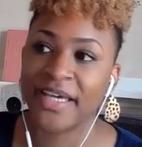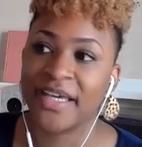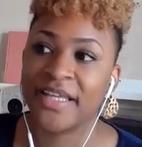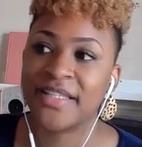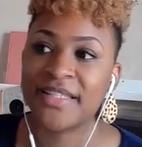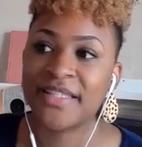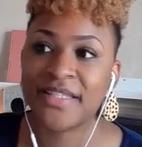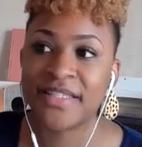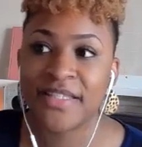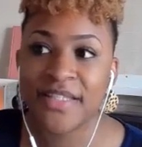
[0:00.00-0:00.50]

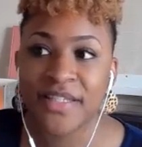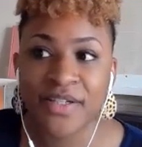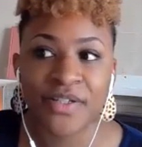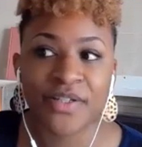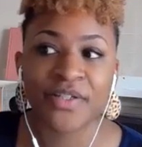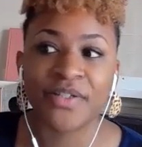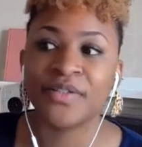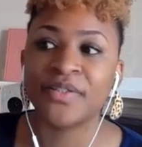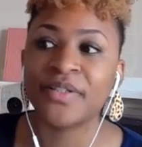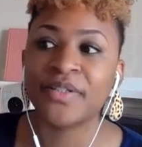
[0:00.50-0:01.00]
It's
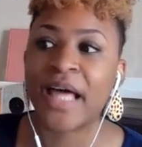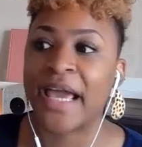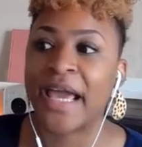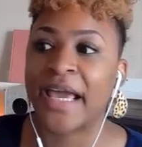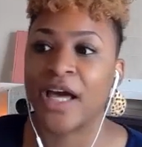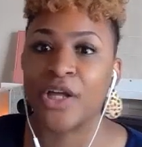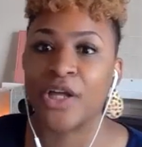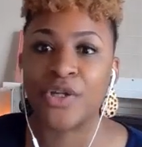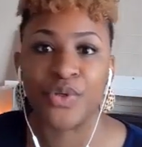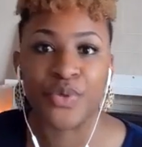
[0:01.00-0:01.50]
still like
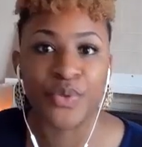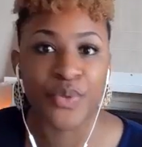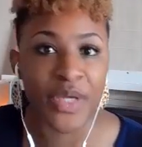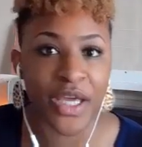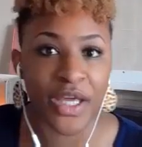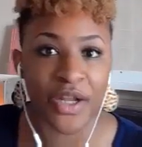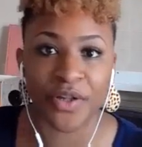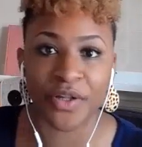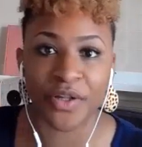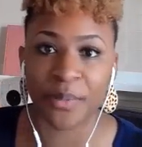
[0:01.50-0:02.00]
a new
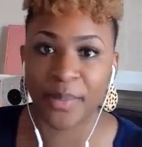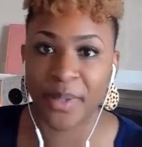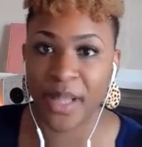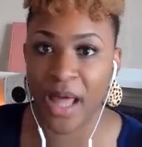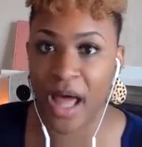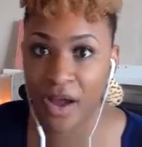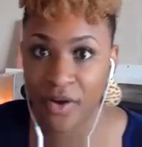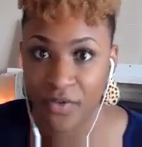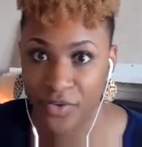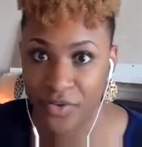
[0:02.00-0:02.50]
kid on the
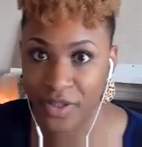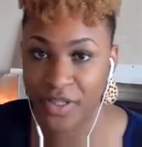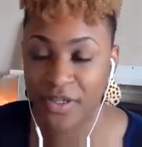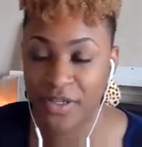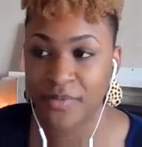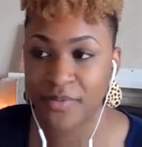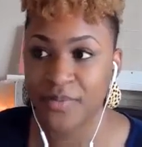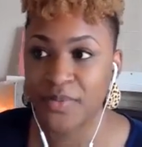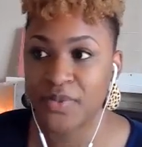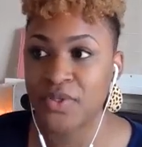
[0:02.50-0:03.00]
block for
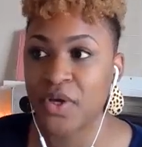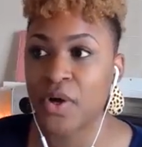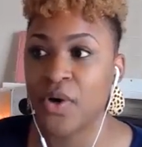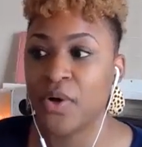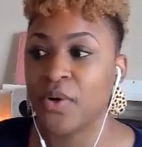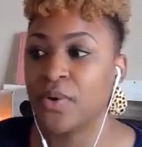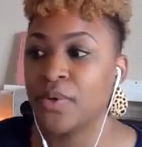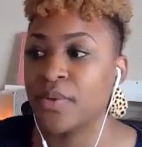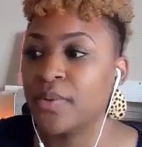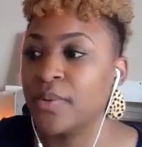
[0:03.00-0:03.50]
them.
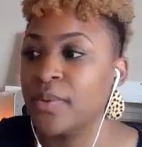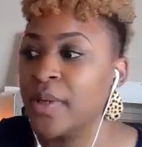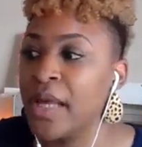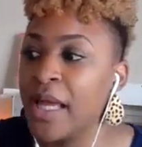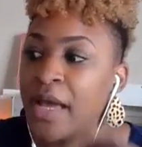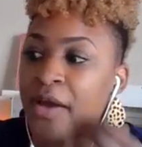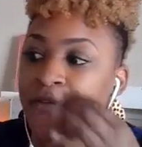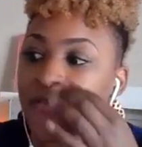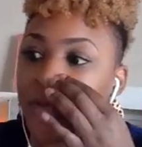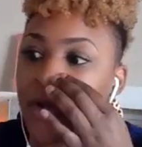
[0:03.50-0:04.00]
So
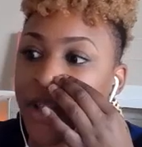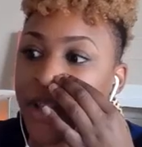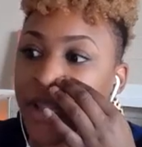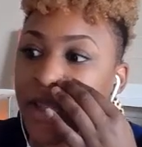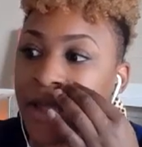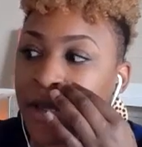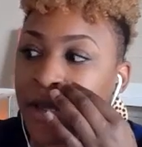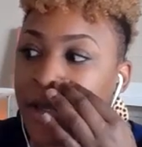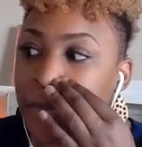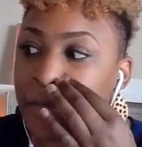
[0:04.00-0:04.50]
for
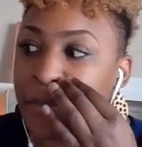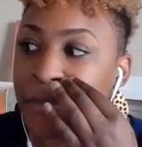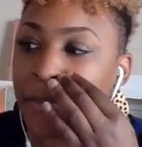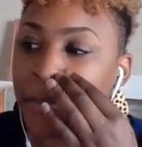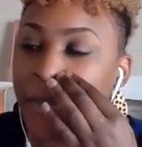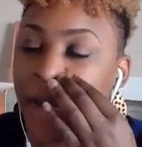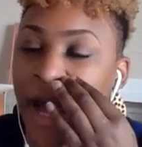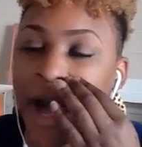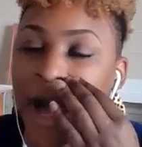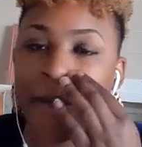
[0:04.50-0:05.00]
them,
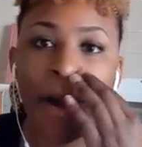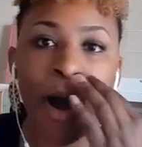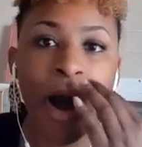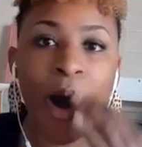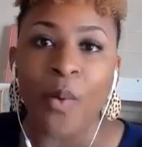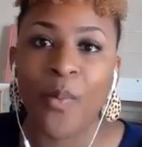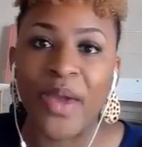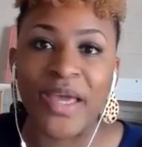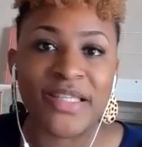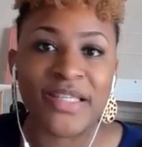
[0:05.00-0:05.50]
I'm
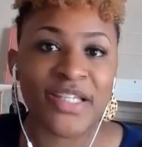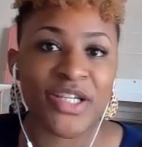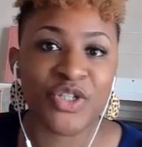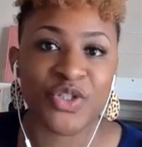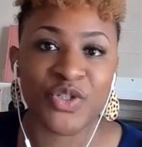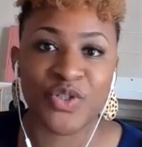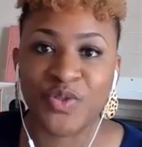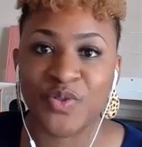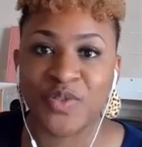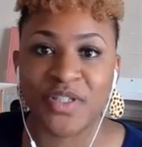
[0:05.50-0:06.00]
always
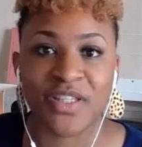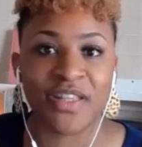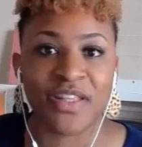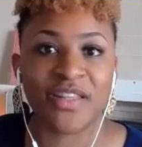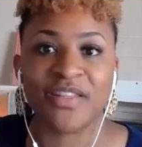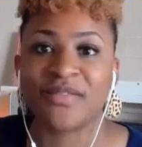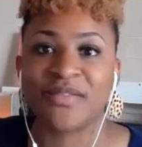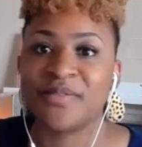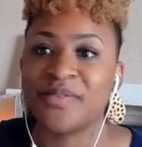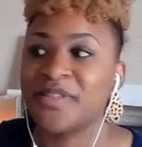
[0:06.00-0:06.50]
introducing
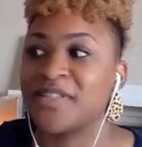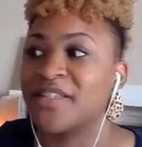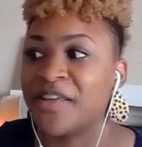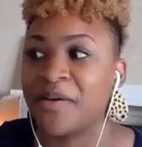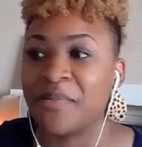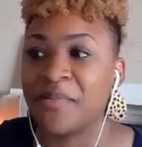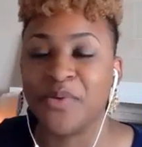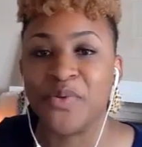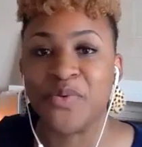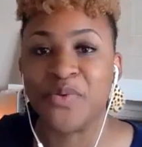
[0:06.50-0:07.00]
them to, to,
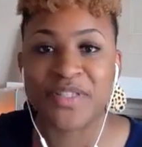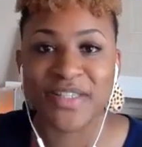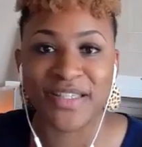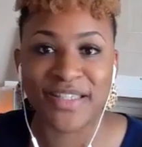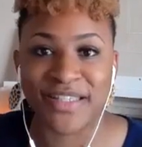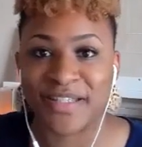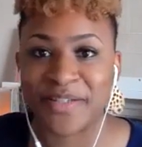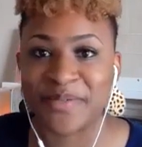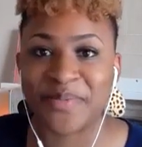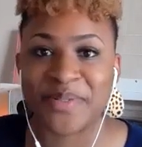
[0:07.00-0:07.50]
them new
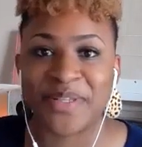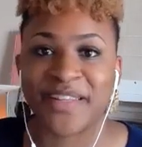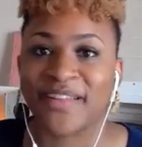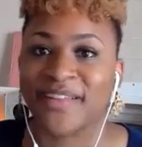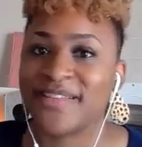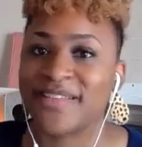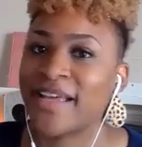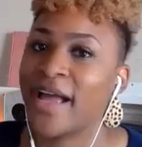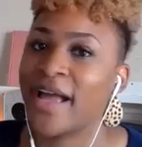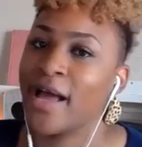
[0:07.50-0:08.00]
systems, and
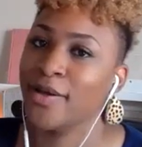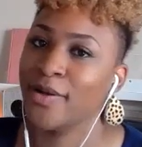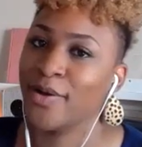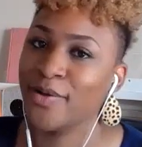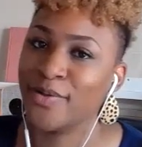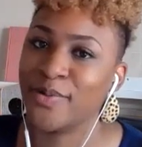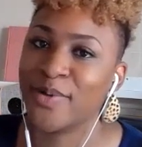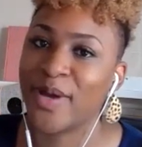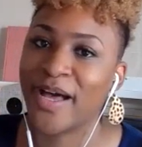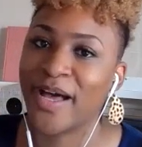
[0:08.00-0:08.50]
they're like, "I know
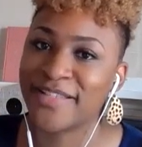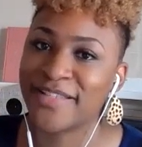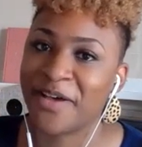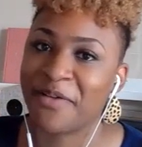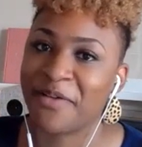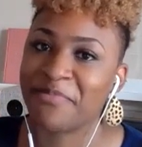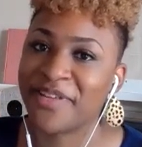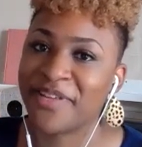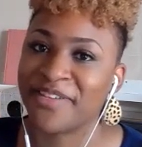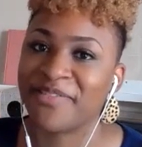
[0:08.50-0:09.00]
you got
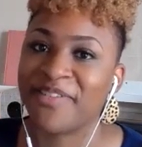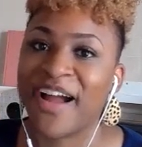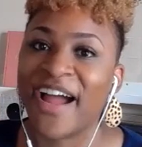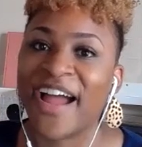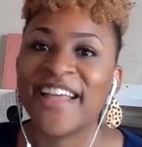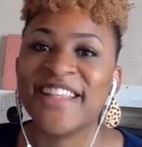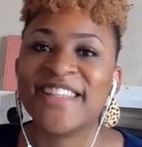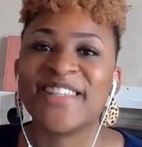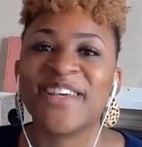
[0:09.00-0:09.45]
something, right?"